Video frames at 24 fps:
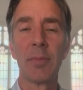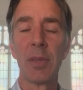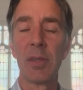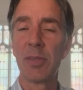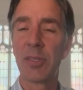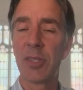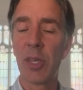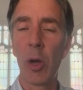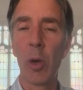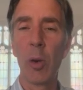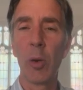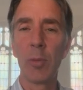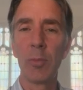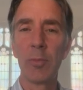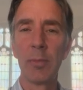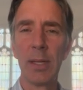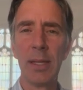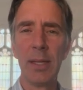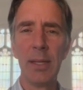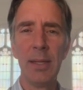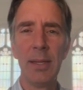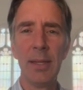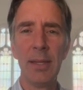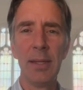So,
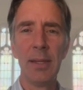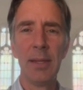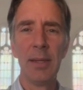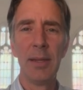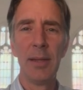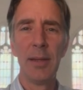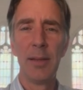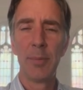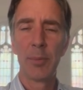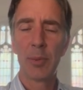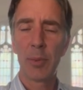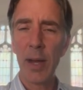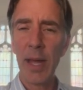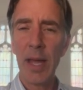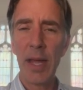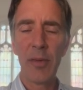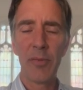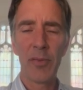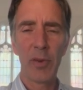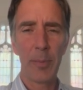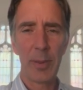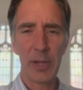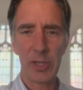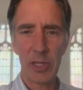pray
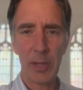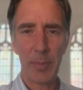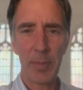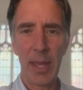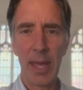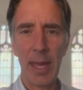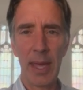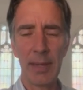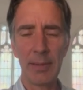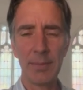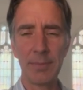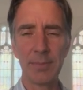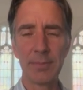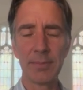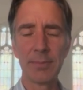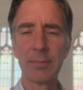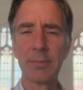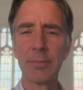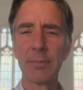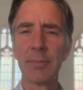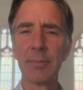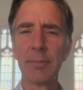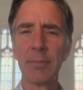for Bishop Ken.